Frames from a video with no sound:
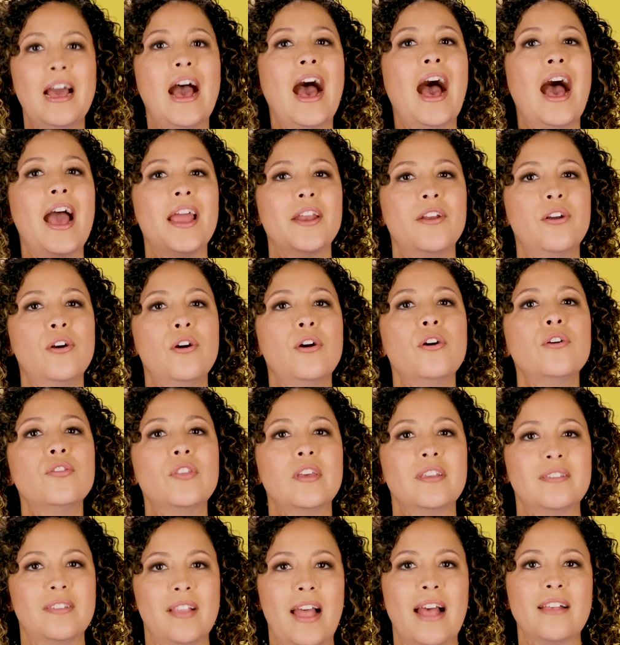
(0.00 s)
I know
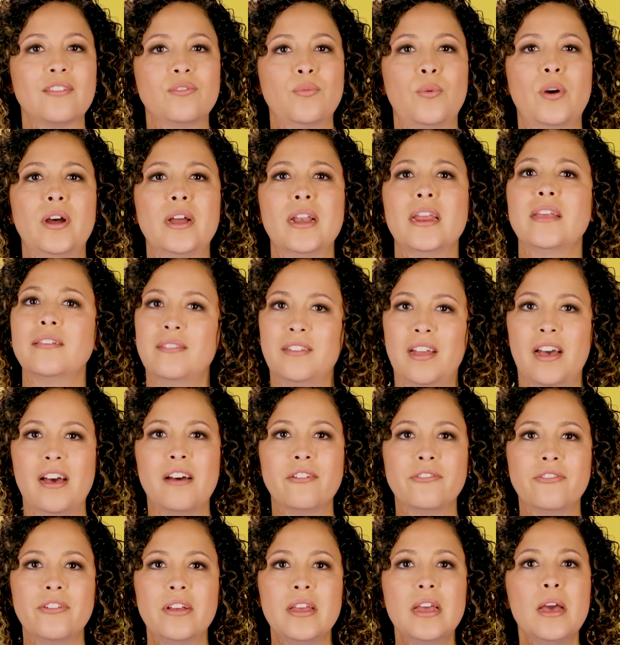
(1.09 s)
this last one is
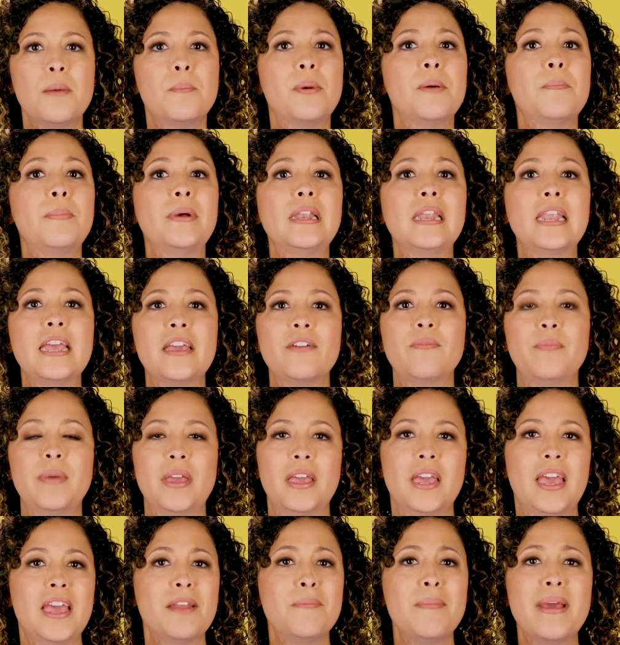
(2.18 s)
tough, but believe me,
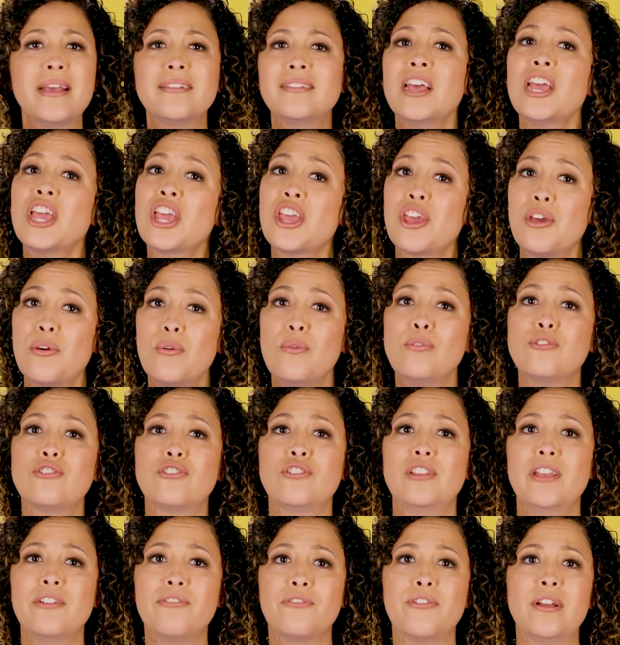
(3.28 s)
it makes a huge
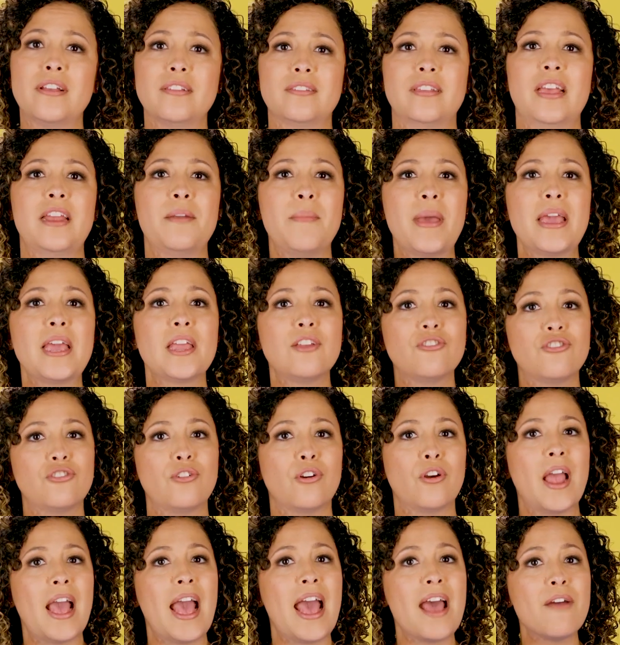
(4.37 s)
difference in making
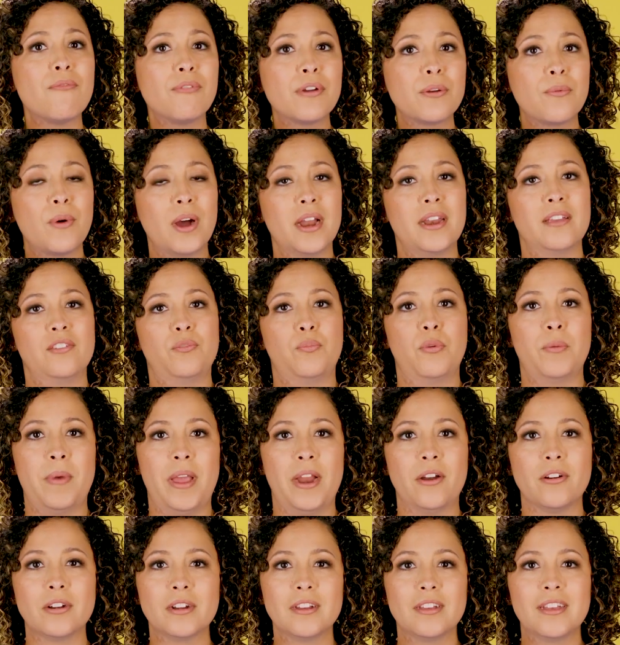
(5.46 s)
sure everyone is
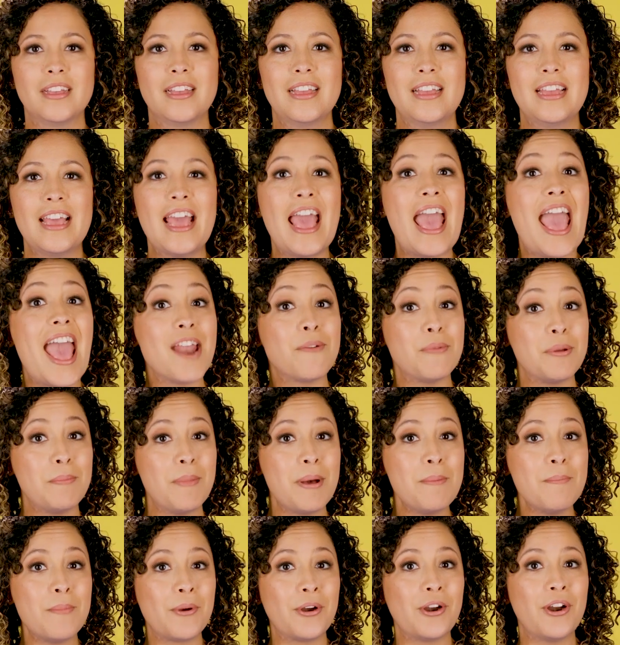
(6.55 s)
prepared. And
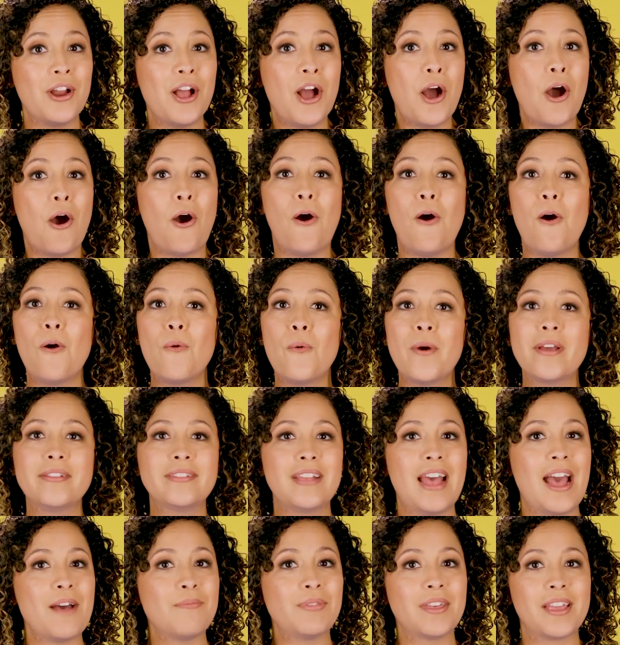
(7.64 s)
remember, always
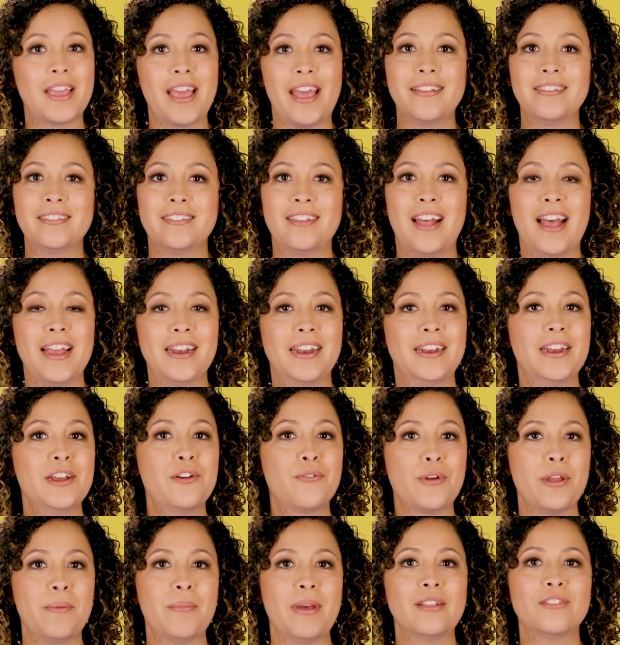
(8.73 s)
have the guests sign an
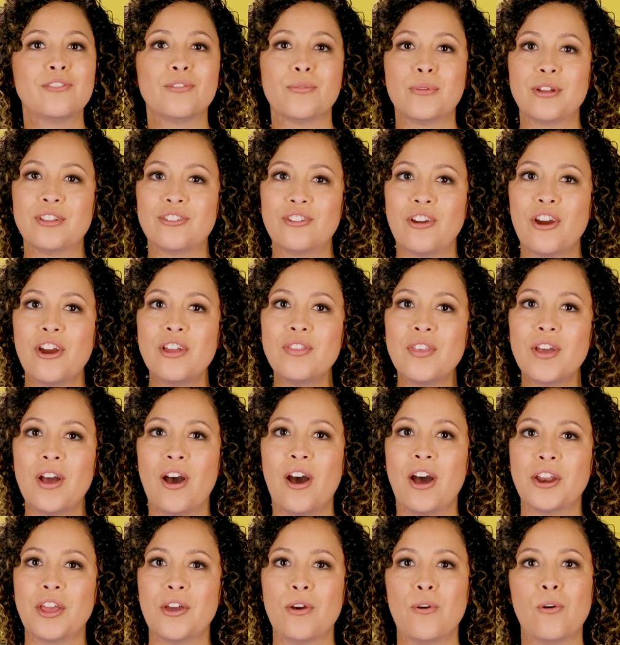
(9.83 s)
agreement to return the
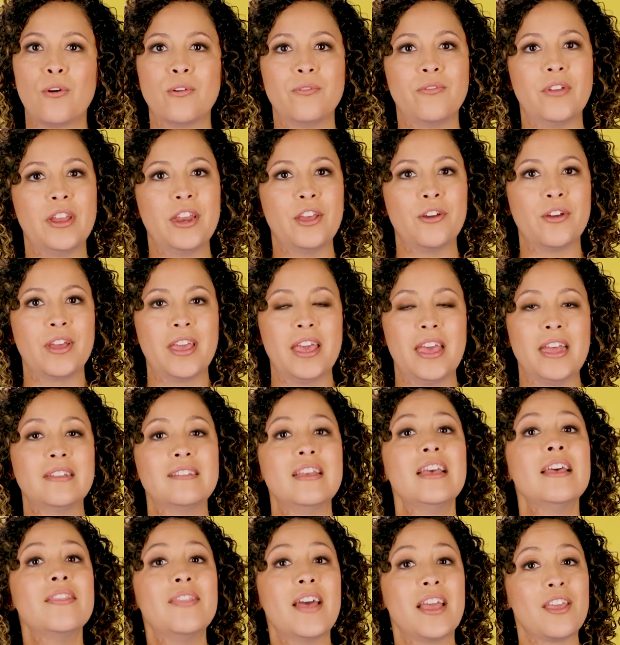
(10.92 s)
audio or video kit
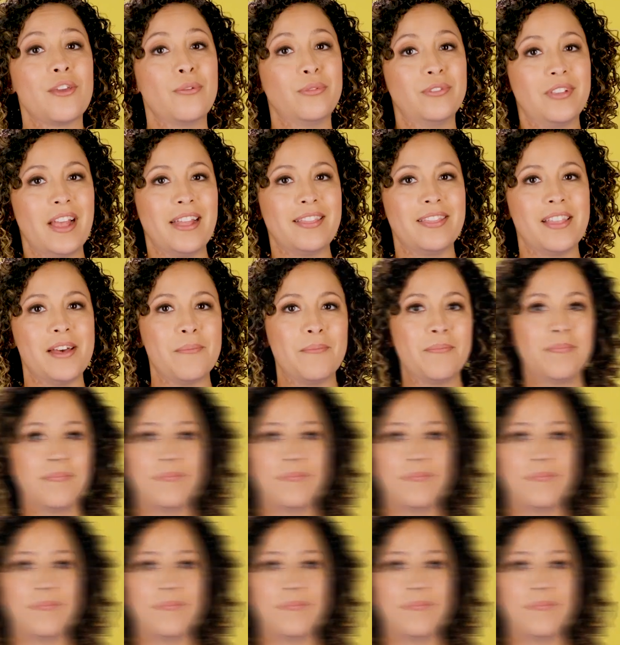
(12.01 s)
that you send them.